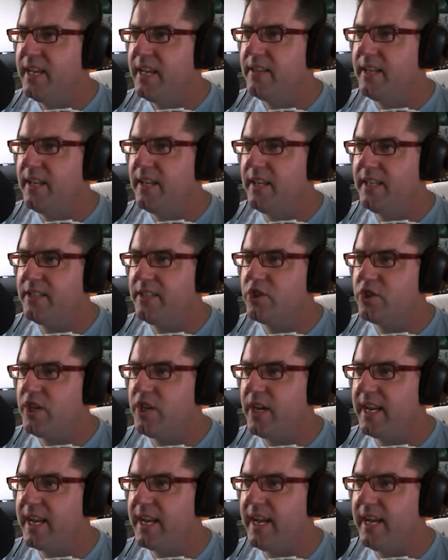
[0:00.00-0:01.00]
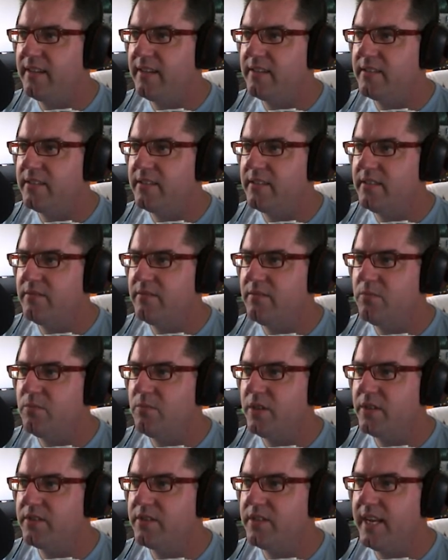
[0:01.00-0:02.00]
then let's check out
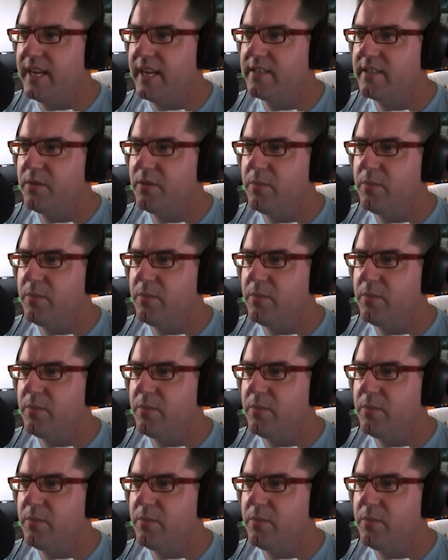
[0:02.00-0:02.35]
what's next.